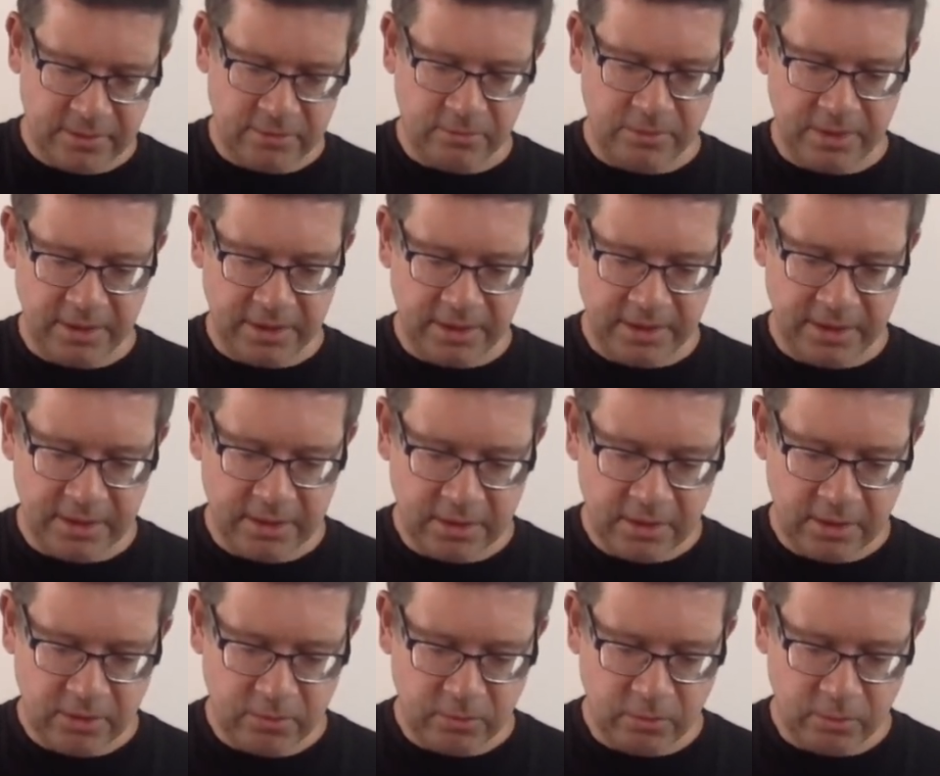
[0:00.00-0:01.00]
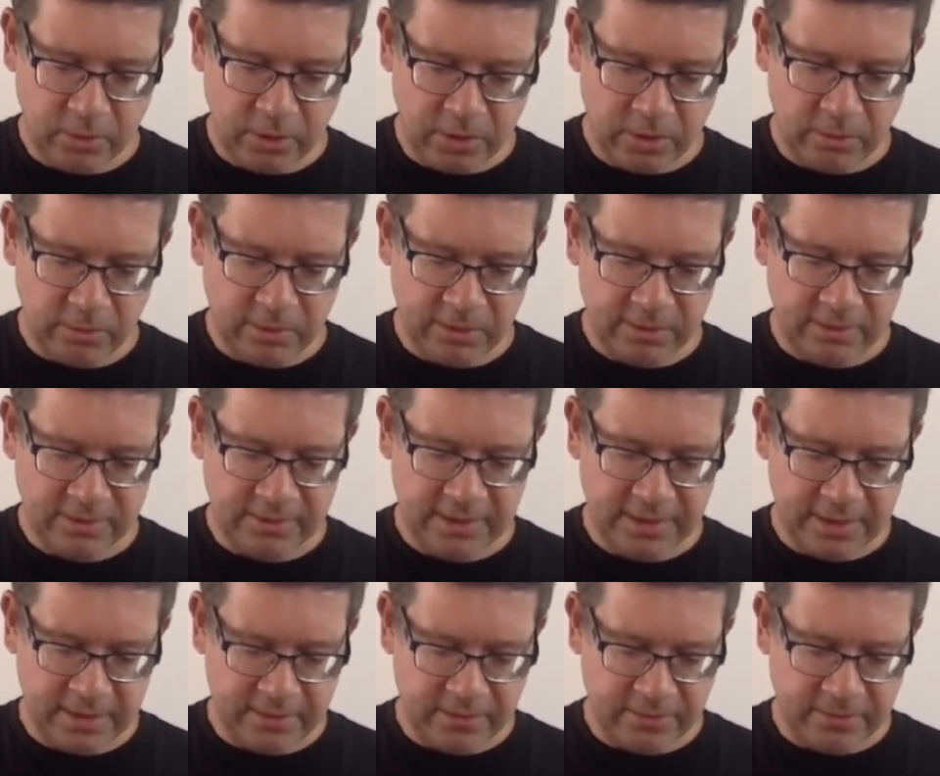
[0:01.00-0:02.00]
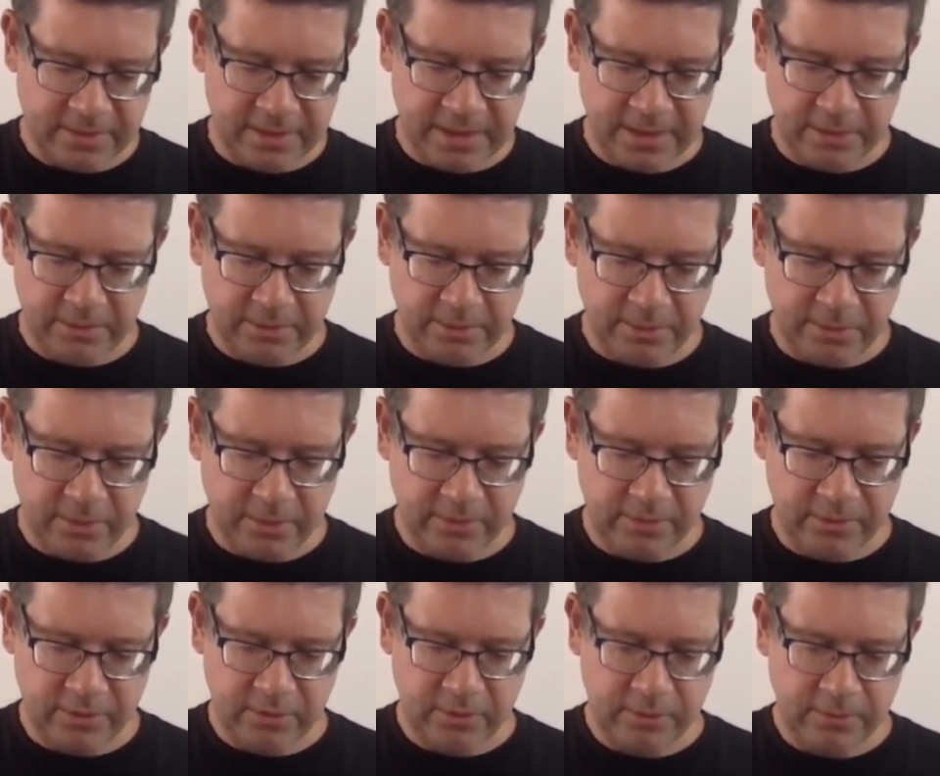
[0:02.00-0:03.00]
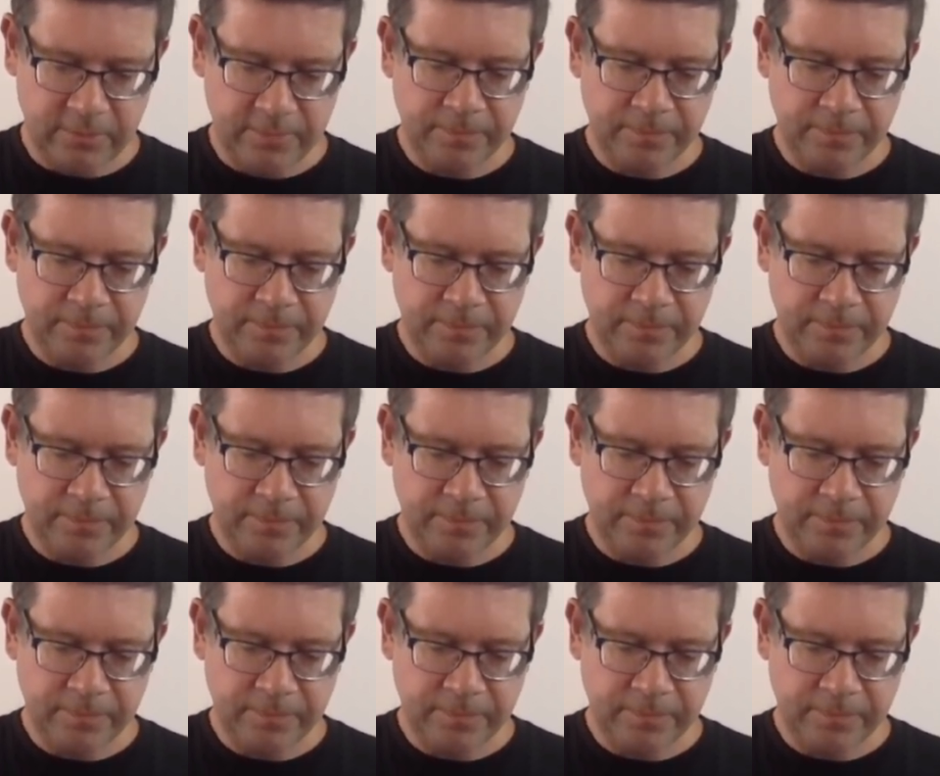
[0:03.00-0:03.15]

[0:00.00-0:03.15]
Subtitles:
really work well together from a hardware point of view.